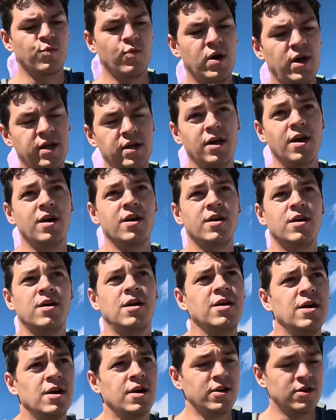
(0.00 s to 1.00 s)
when
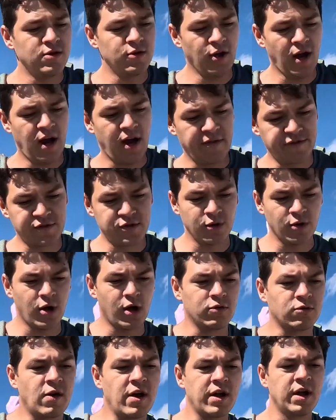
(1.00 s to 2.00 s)
you have to
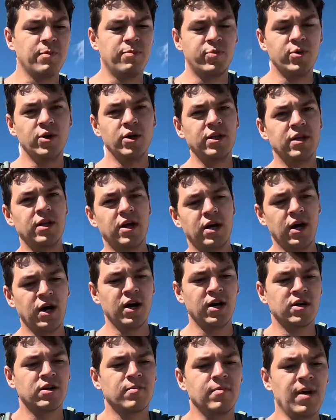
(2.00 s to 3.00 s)
already put
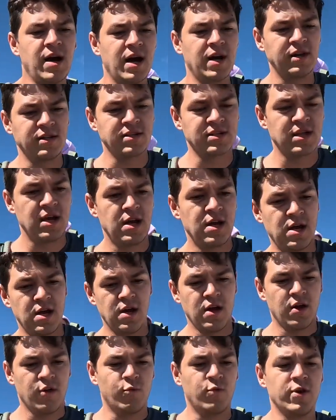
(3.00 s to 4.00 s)
100 miles
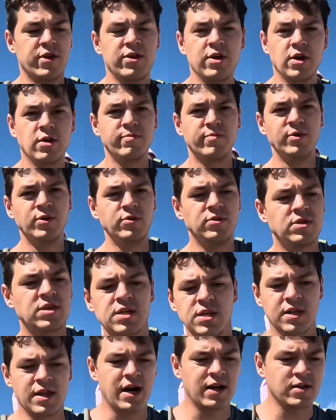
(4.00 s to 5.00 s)
with your boots.
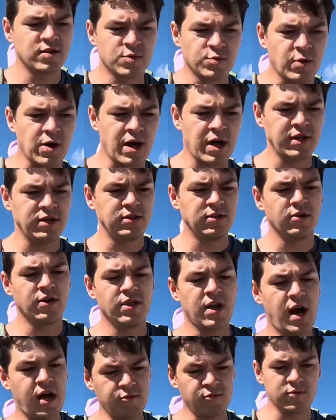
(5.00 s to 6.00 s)
That is what I do, and
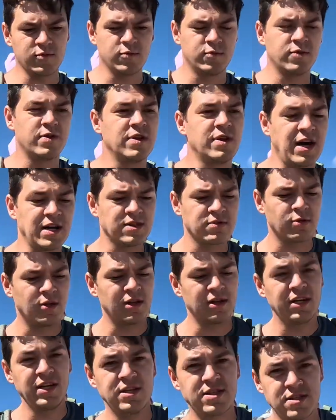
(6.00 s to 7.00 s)
that's
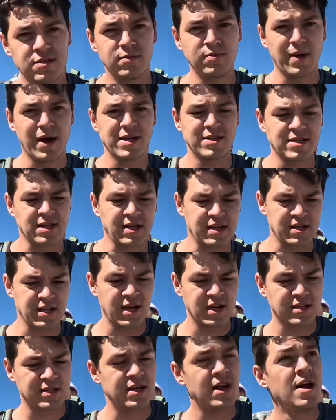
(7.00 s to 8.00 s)
what leads to my
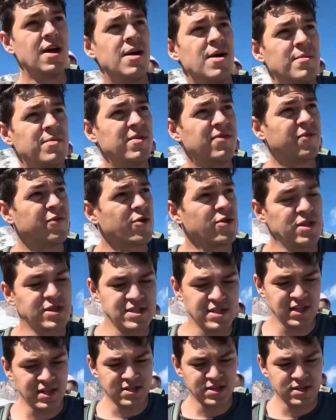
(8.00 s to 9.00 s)
success. Before the
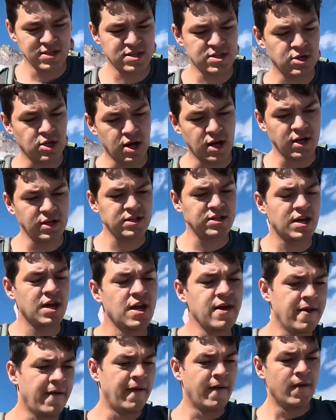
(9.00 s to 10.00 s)
season starts,
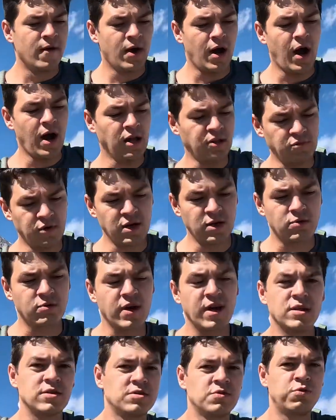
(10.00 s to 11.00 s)
I already
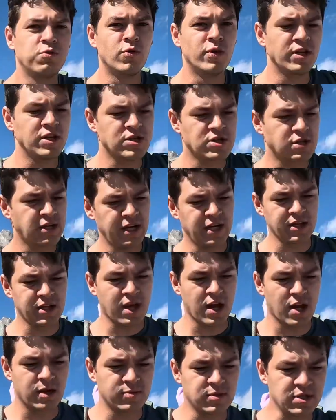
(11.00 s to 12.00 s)
ran 20 trail
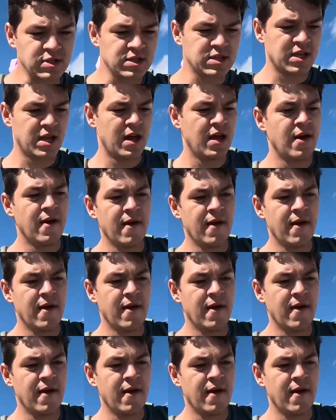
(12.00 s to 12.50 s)
cameras